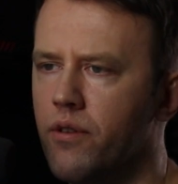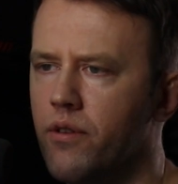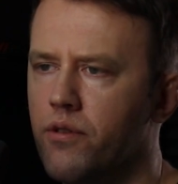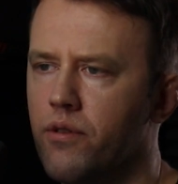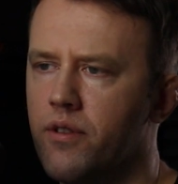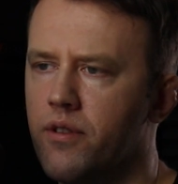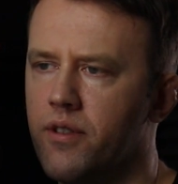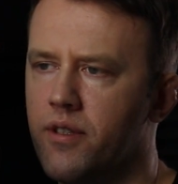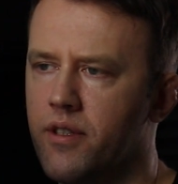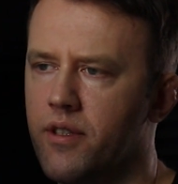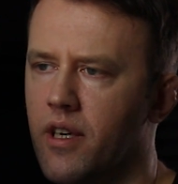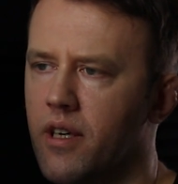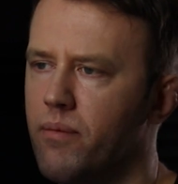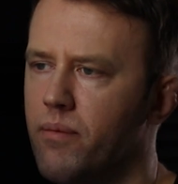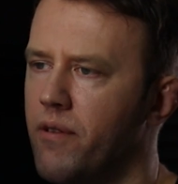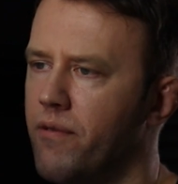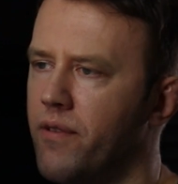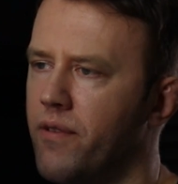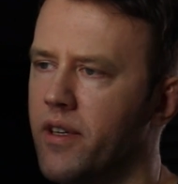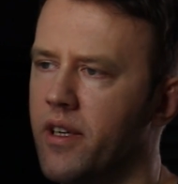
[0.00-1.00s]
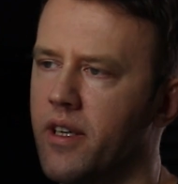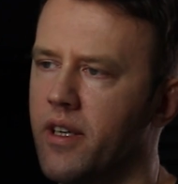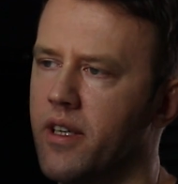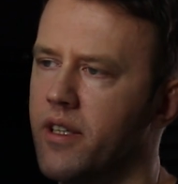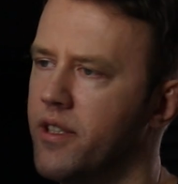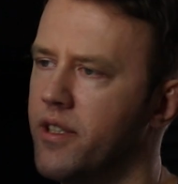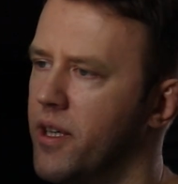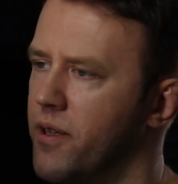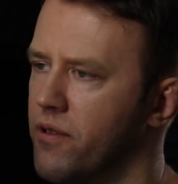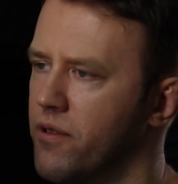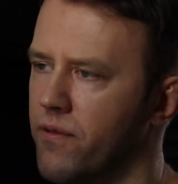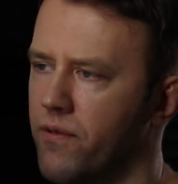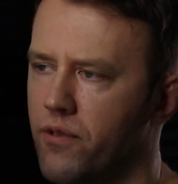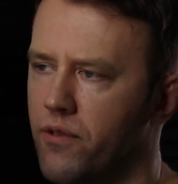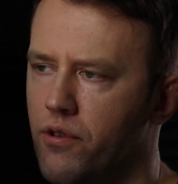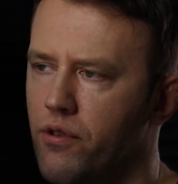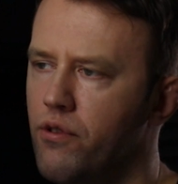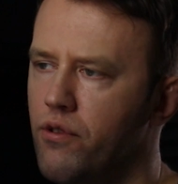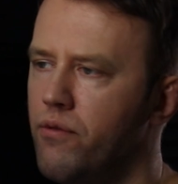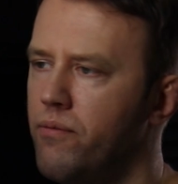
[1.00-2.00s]
You should start by thinking in terms of
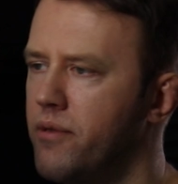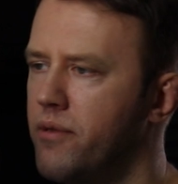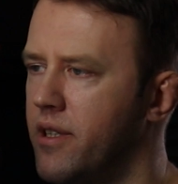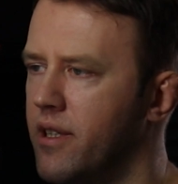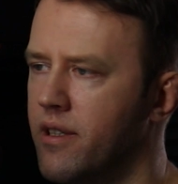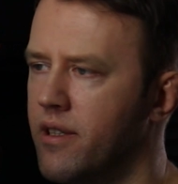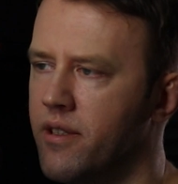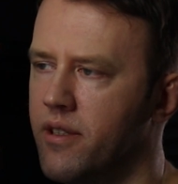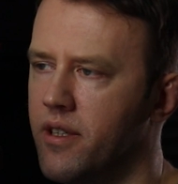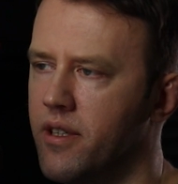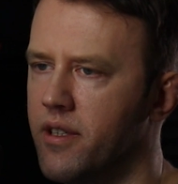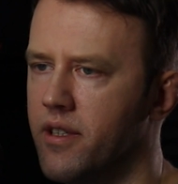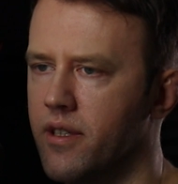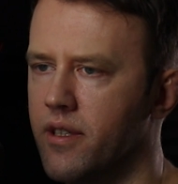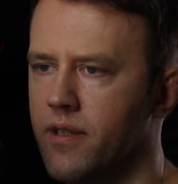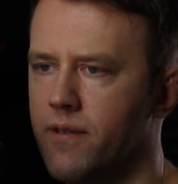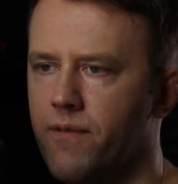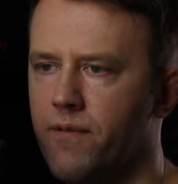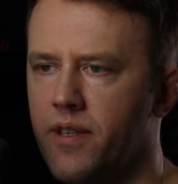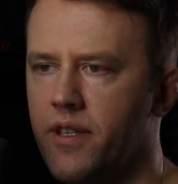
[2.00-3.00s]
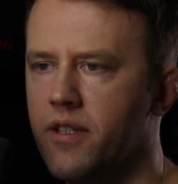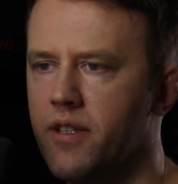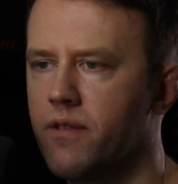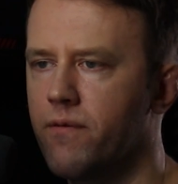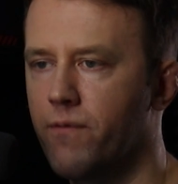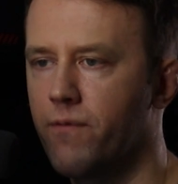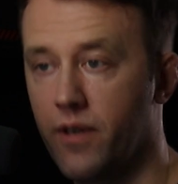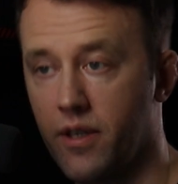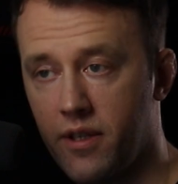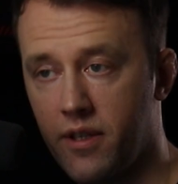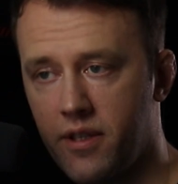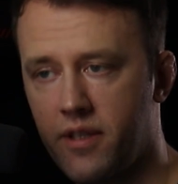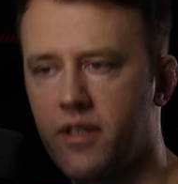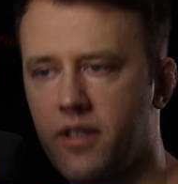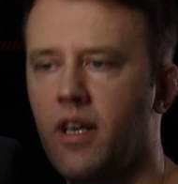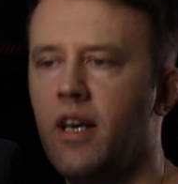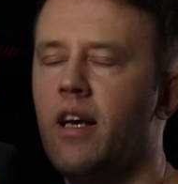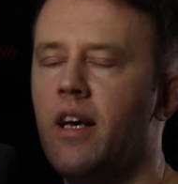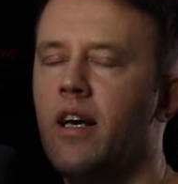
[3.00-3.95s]
cubes, cylinders, and spheres first,